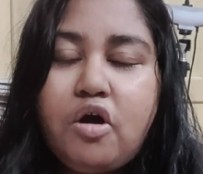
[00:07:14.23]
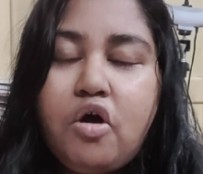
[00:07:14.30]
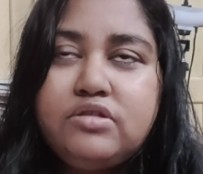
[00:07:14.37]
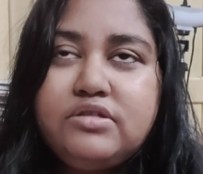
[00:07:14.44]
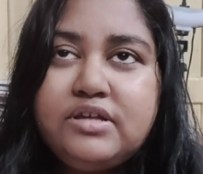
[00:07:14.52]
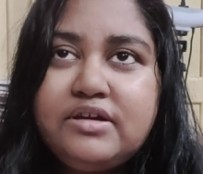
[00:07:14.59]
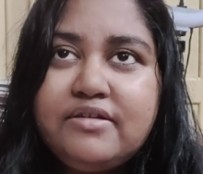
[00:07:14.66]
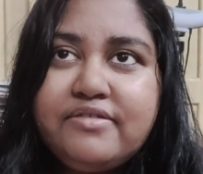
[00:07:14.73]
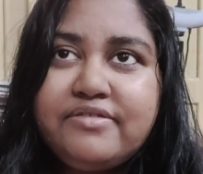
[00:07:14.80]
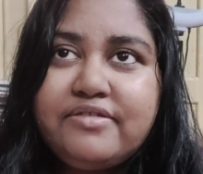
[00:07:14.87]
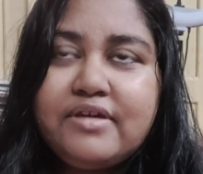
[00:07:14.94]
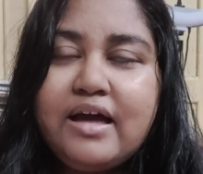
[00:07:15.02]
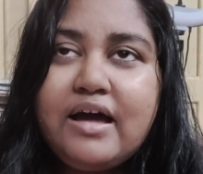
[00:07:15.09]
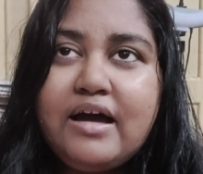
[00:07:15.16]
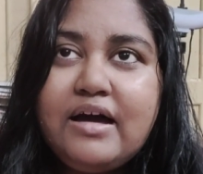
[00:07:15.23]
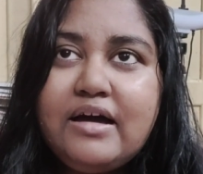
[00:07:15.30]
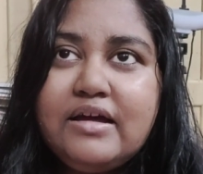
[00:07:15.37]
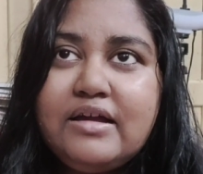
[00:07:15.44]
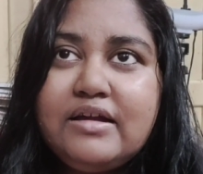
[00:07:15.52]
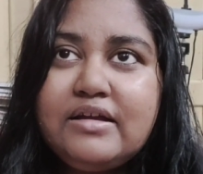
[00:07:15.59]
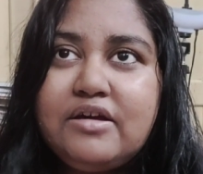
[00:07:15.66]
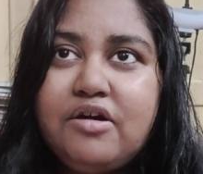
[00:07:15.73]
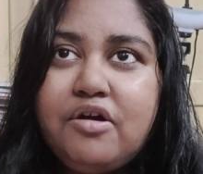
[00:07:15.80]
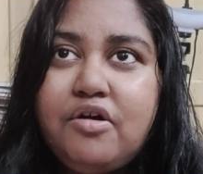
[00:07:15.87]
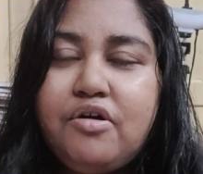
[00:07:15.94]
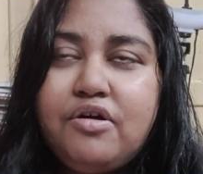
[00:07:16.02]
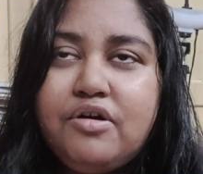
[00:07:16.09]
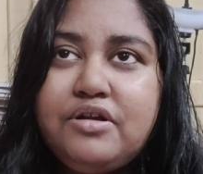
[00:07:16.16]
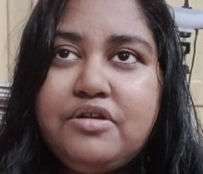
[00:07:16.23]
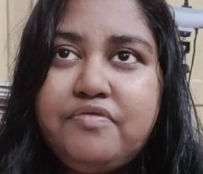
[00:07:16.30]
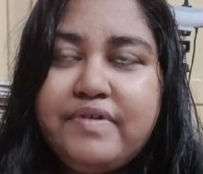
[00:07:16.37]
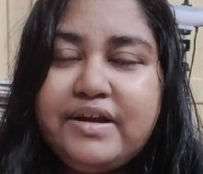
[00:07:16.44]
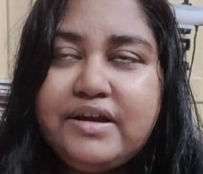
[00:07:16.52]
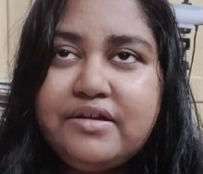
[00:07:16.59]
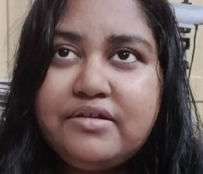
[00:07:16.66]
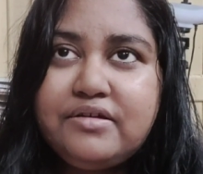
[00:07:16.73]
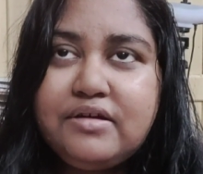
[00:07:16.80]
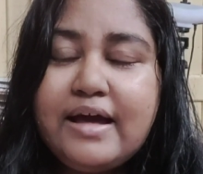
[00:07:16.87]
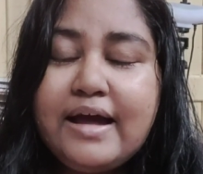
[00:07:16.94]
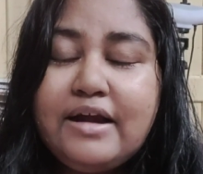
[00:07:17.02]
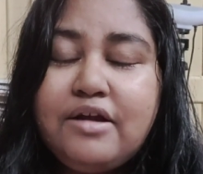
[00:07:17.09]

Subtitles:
Authors are on Twitter,